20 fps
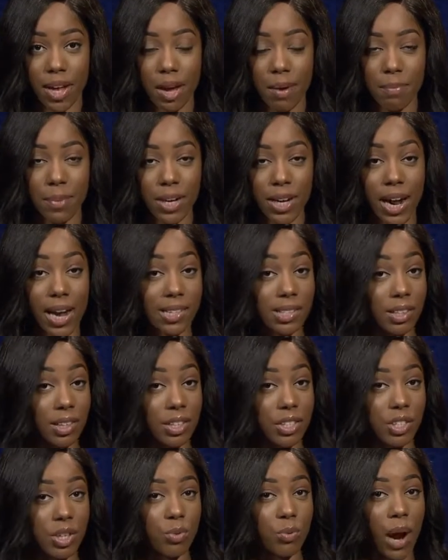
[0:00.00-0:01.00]
But as
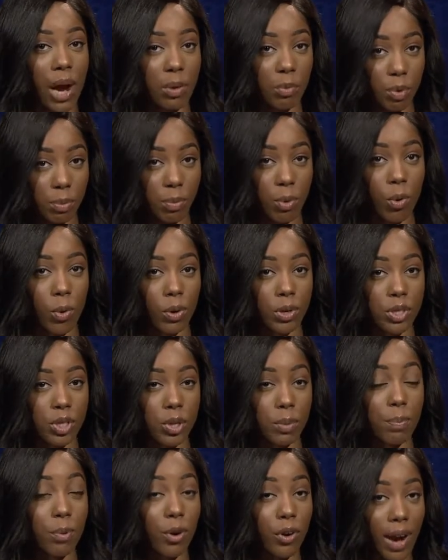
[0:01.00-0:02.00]
Lindsey Wright reports,
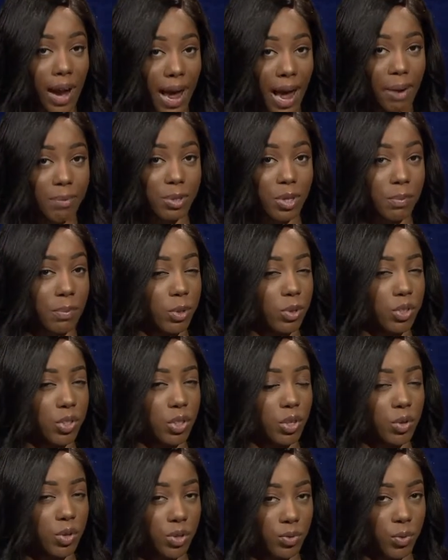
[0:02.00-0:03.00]
perhaps the most
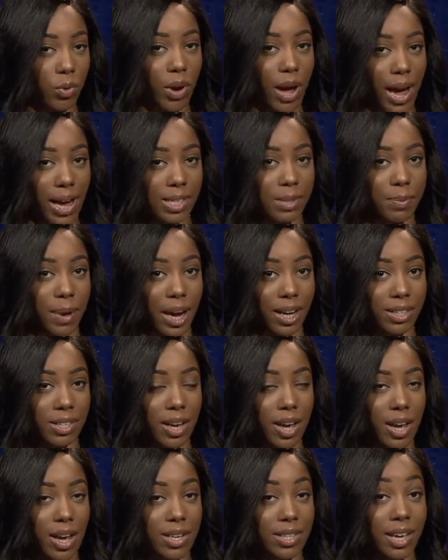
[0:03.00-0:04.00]
useful aspect
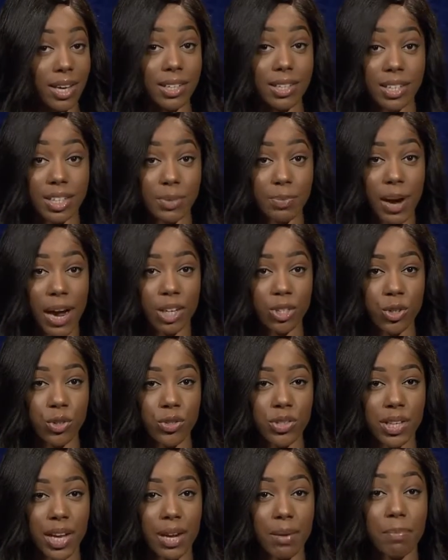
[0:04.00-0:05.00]
is that
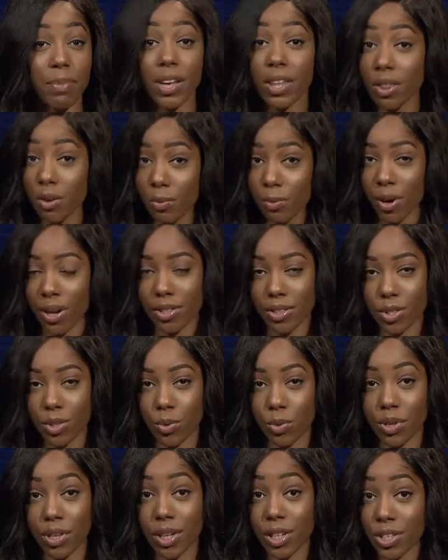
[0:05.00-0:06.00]
dispatchers can be the ones
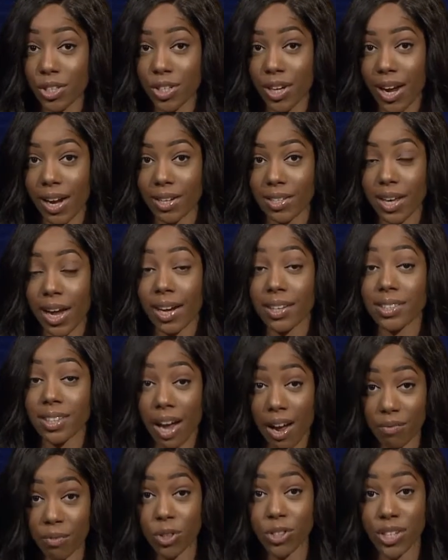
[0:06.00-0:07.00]
to initiate text
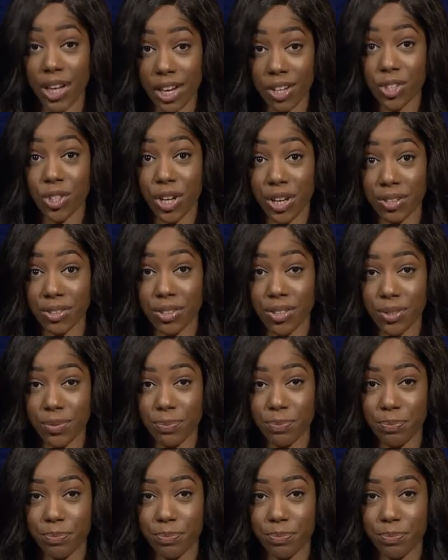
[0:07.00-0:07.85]
conversations.